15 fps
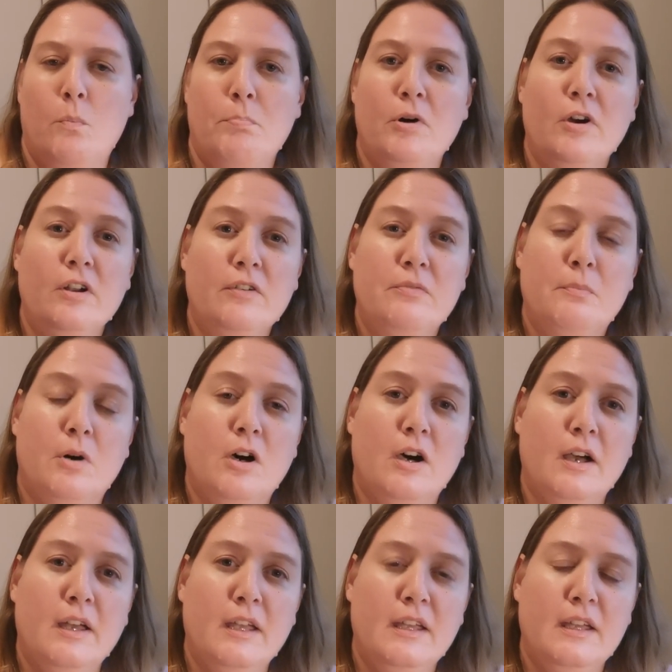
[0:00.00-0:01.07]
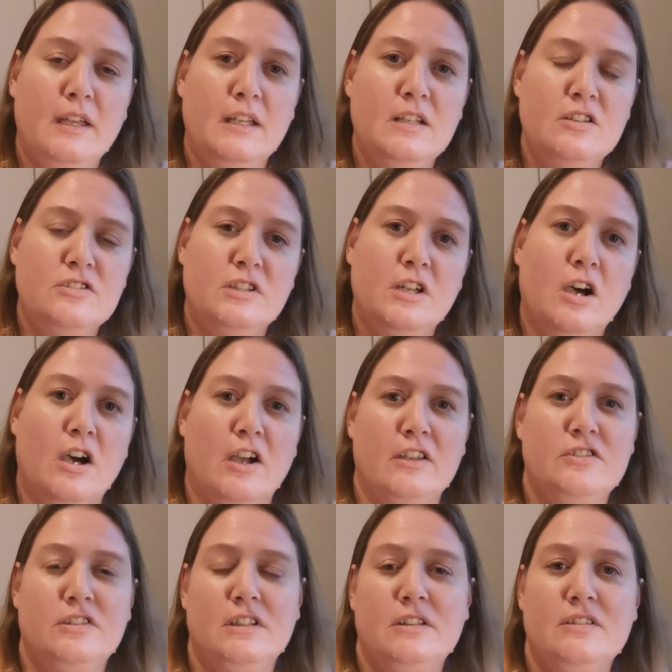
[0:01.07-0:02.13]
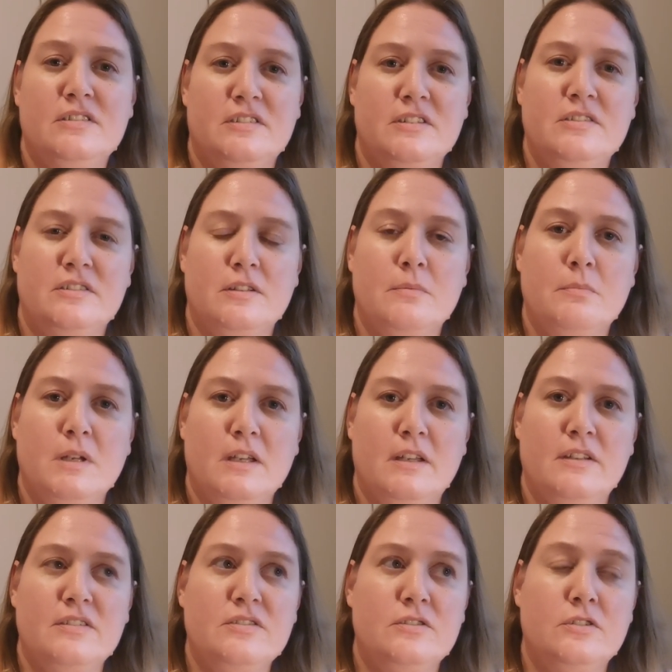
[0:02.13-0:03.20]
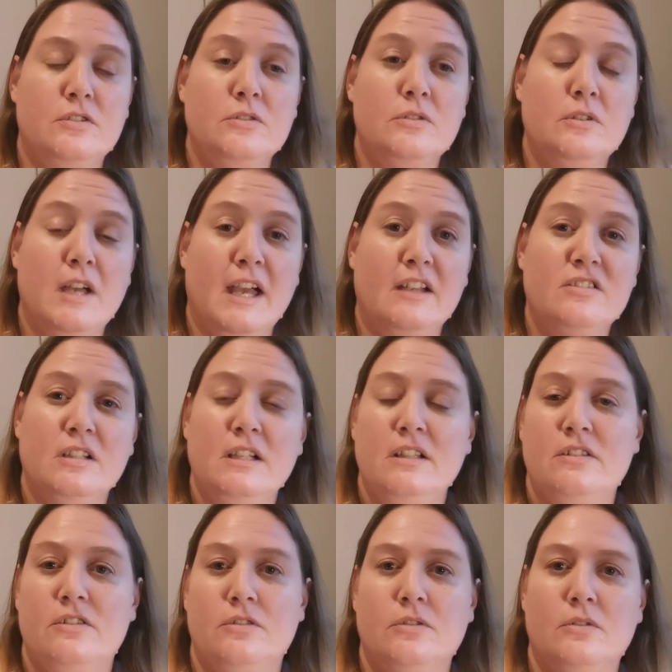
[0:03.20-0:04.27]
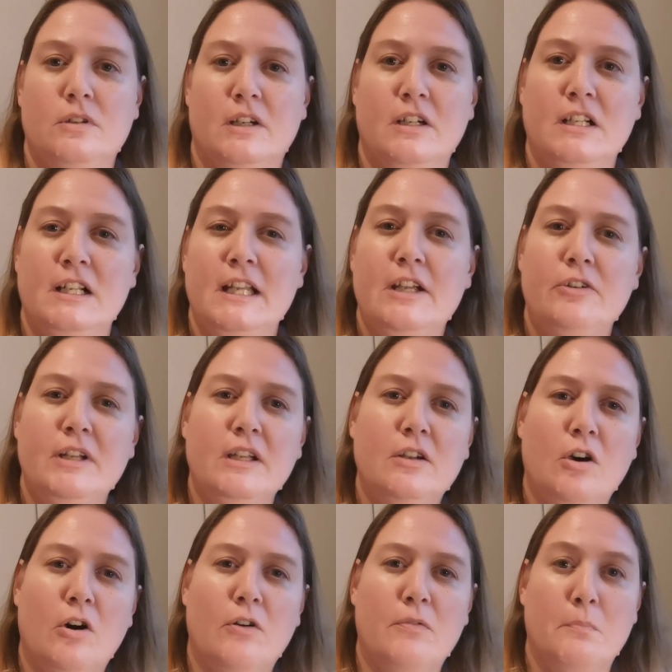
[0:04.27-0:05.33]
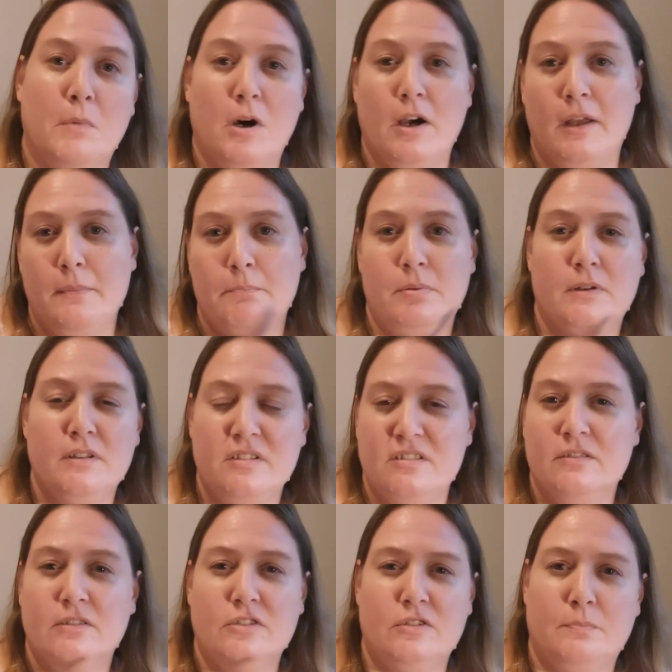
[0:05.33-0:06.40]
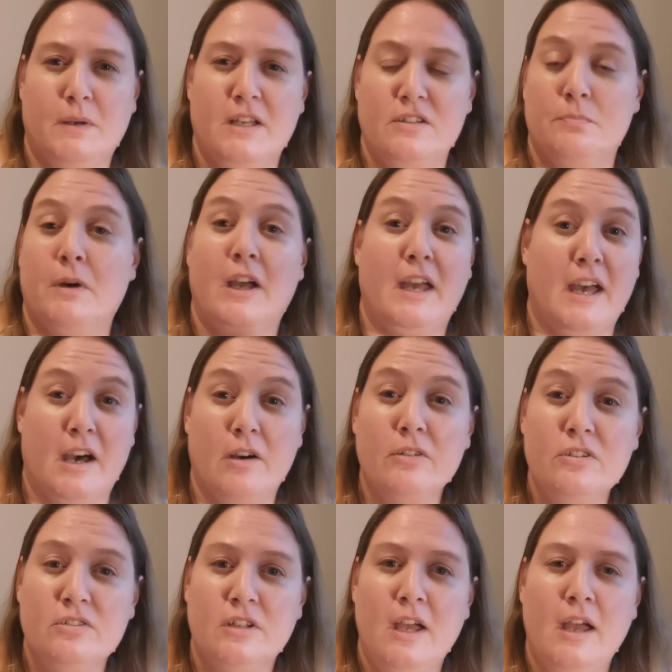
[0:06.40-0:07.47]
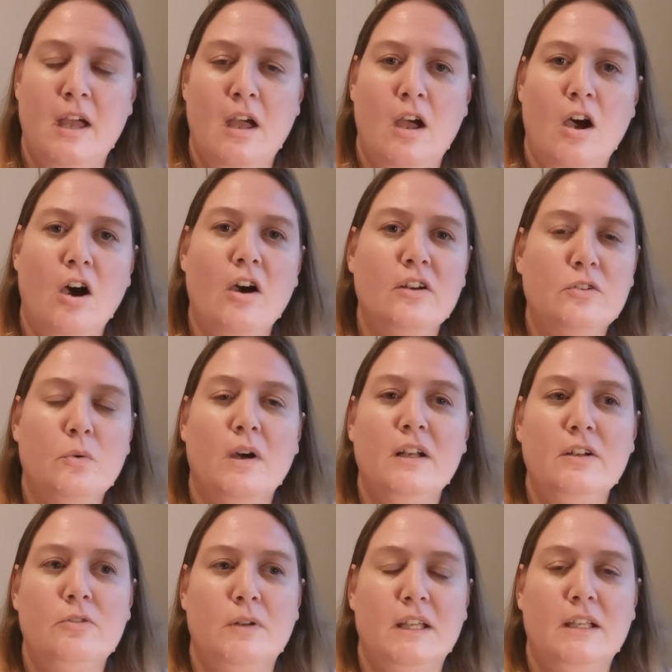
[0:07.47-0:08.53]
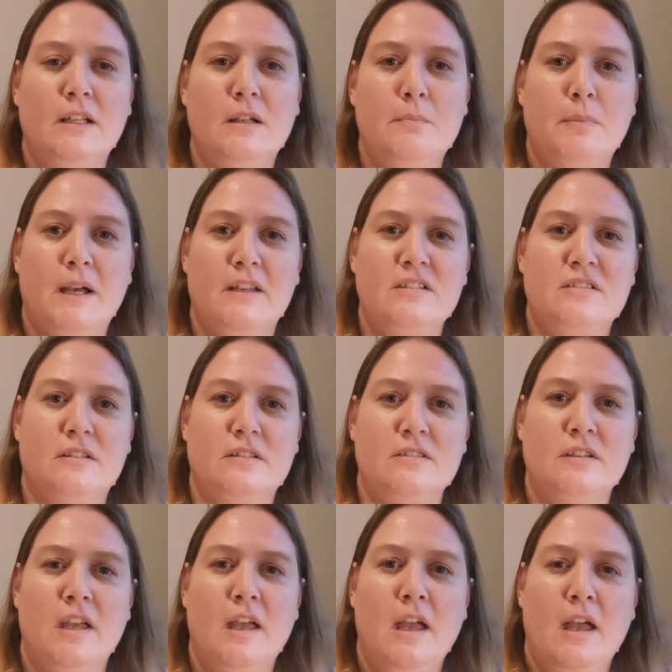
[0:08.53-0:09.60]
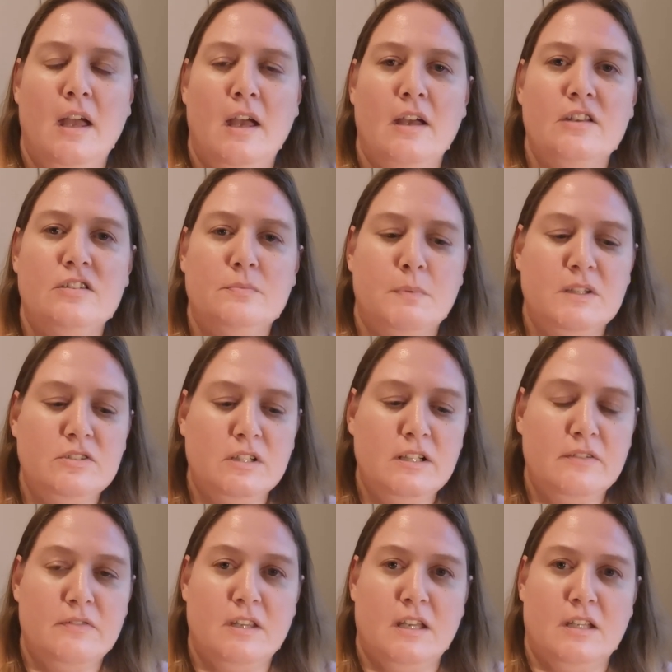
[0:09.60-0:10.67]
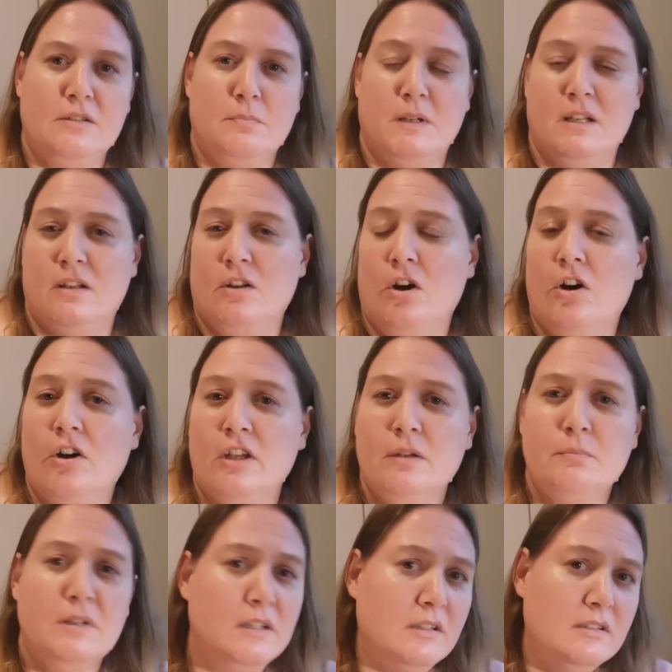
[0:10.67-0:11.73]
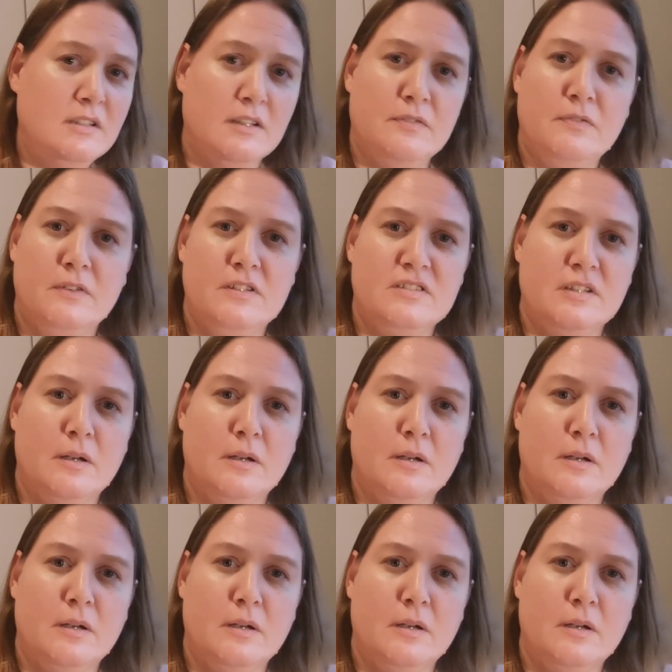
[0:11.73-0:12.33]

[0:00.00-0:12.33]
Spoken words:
part of my energy hygiene system is to actually do a clearing of my personal space, my house, on quite a regular basis, especially if there had been an argument, if